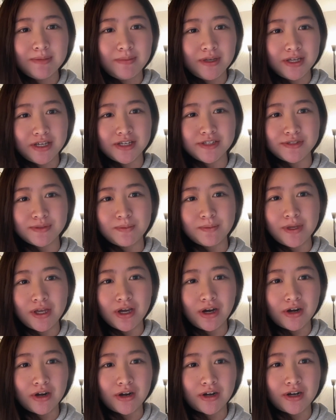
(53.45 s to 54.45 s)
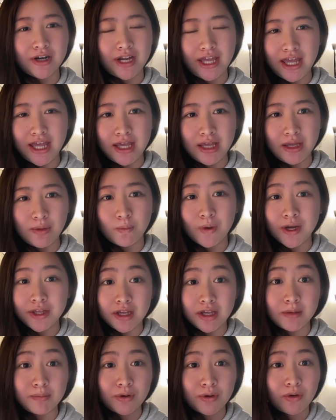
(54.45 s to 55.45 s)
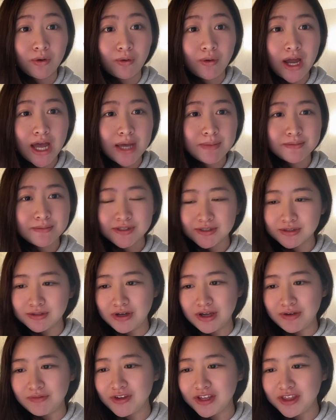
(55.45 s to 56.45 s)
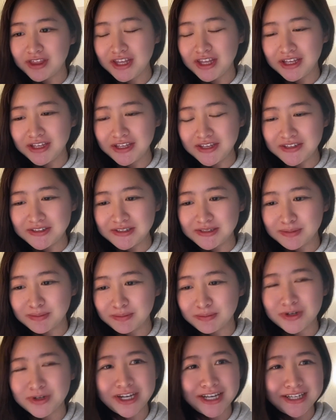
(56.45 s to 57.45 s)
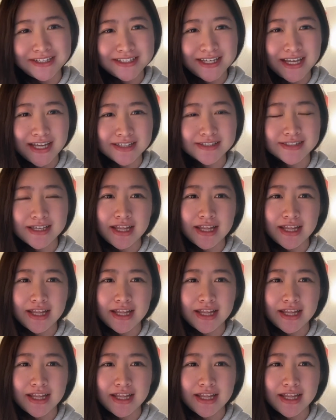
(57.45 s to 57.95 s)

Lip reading: because we are a one-year program, so everything is pretty intense.